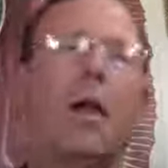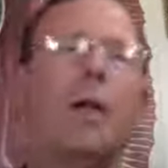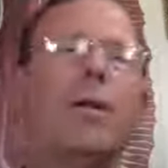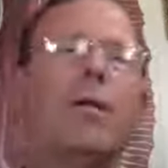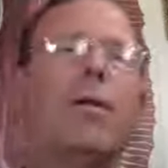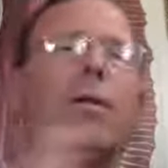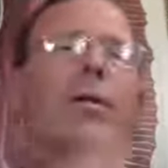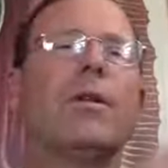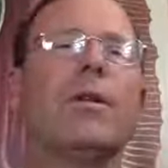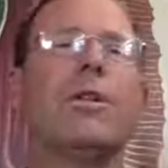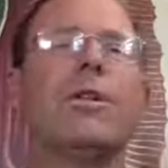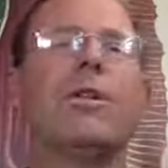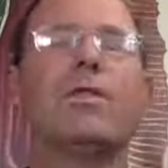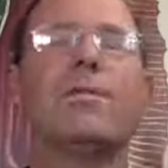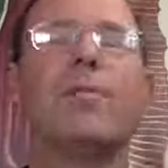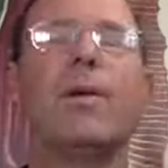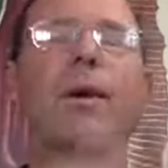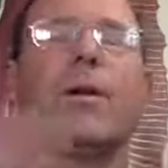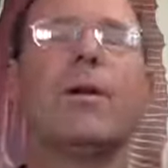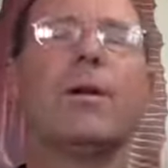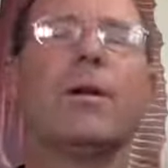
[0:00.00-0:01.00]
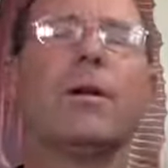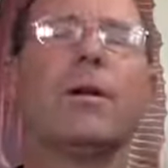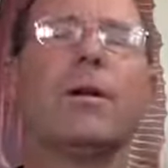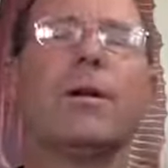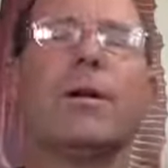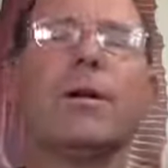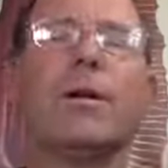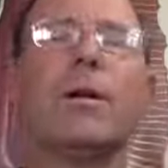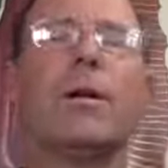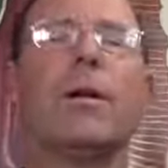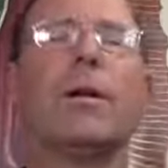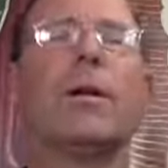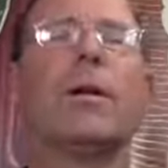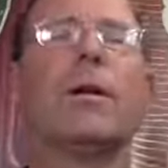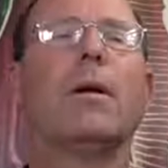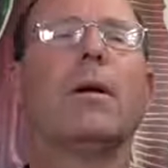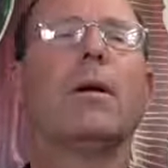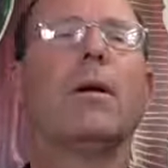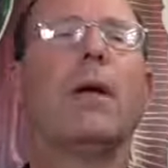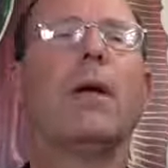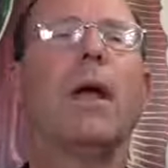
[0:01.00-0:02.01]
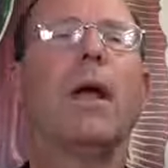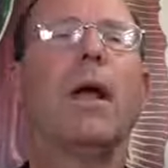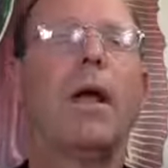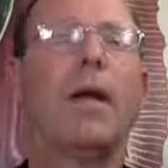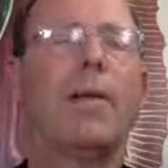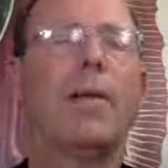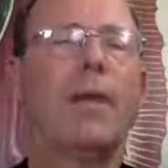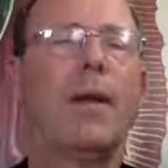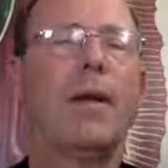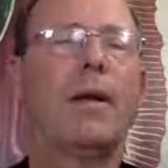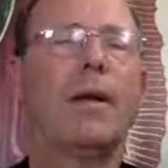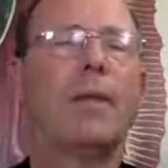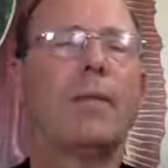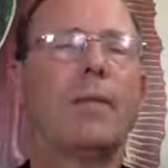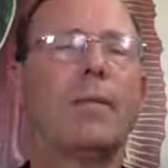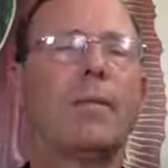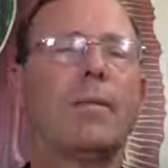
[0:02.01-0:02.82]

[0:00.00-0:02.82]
and the Holy Spirit. Amen.